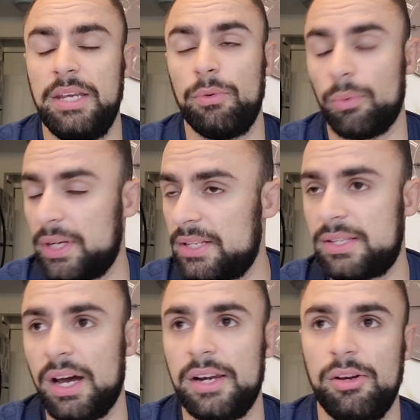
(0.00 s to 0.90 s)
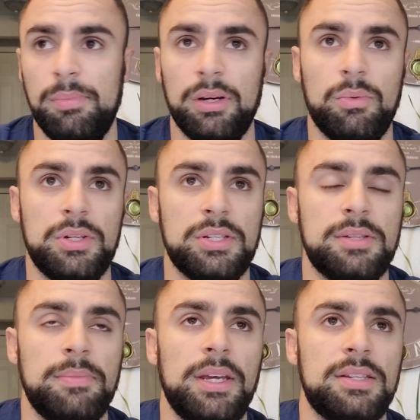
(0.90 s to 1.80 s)
reads the audiobook, which is
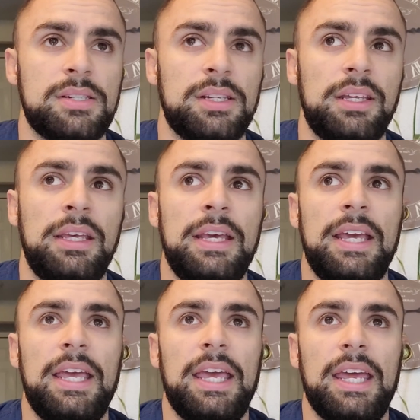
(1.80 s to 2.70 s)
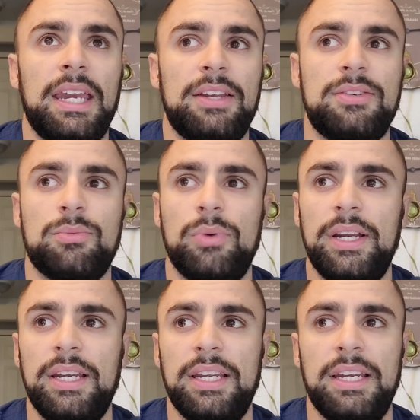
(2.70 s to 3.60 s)
amazing, and it's
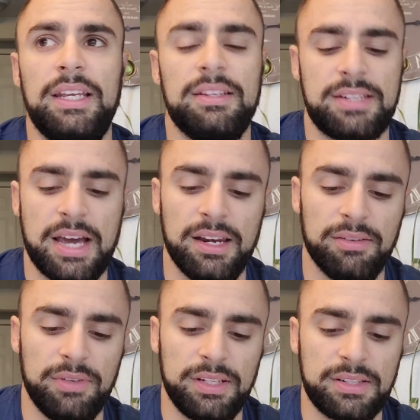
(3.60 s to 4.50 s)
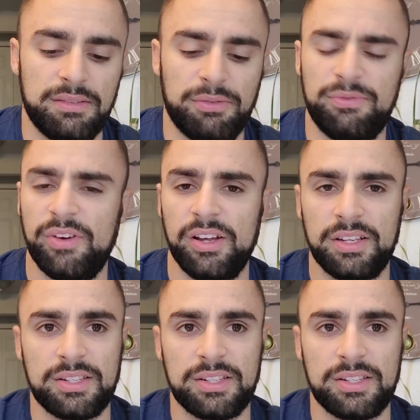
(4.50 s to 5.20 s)
written in his it's a fun